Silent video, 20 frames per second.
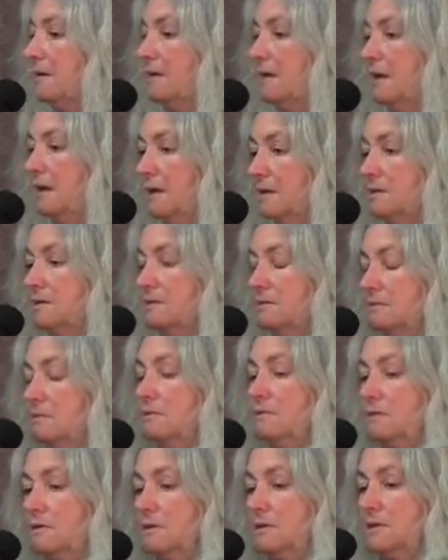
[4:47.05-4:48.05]
And
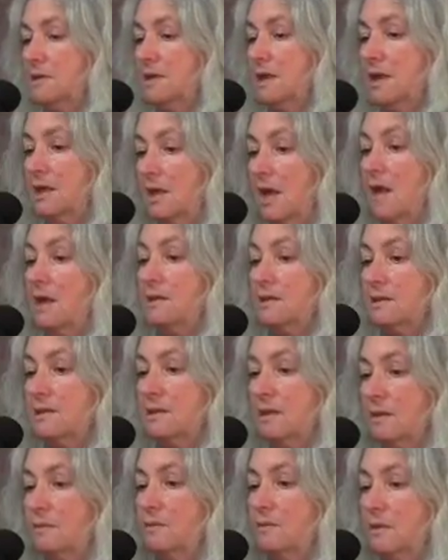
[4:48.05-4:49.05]
say,
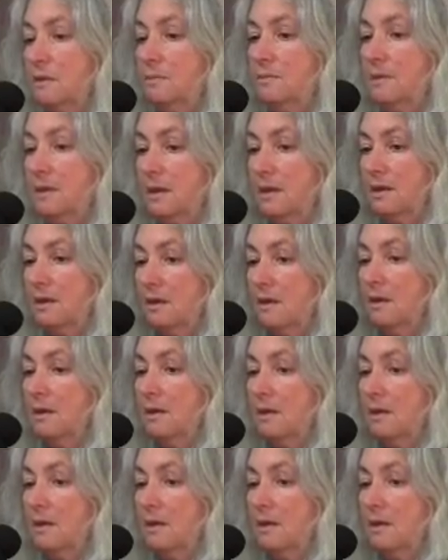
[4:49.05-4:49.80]
yes, that would be,